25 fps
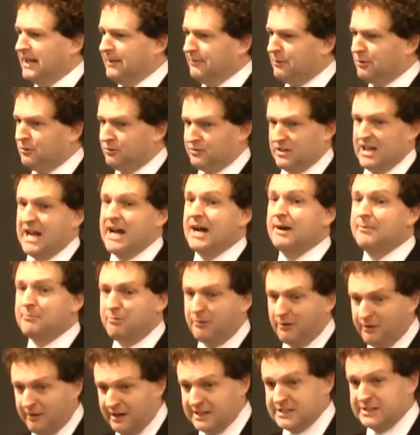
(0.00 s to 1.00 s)
chemicals are
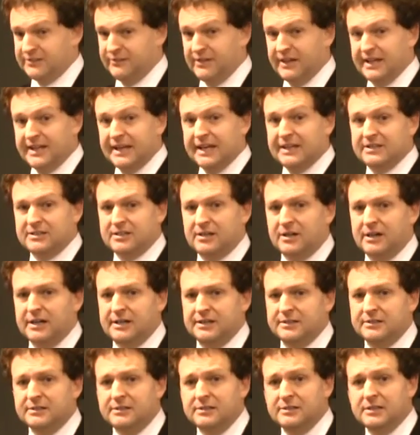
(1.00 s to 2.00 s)
progressively getting
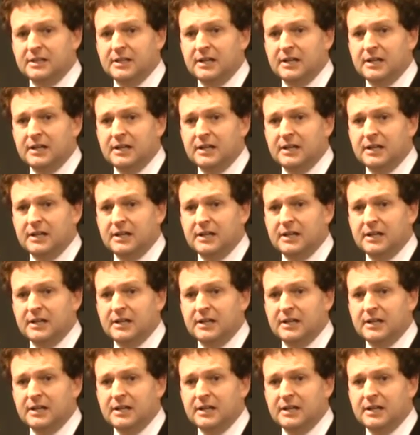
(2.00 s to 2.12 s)
tightened,